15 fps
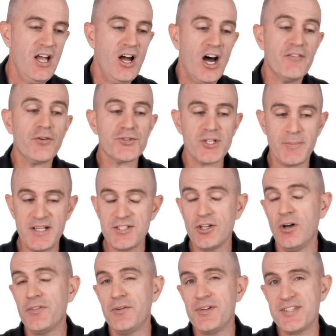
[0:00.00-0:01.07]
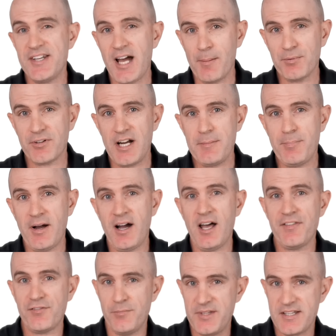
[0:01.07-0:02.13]
I've also been told there is an upgrade
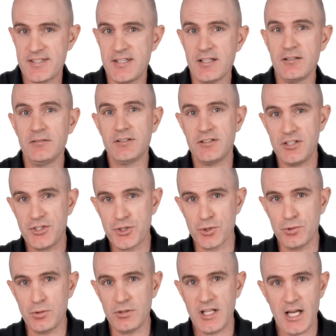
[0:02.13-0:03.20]
path from the single to the dual,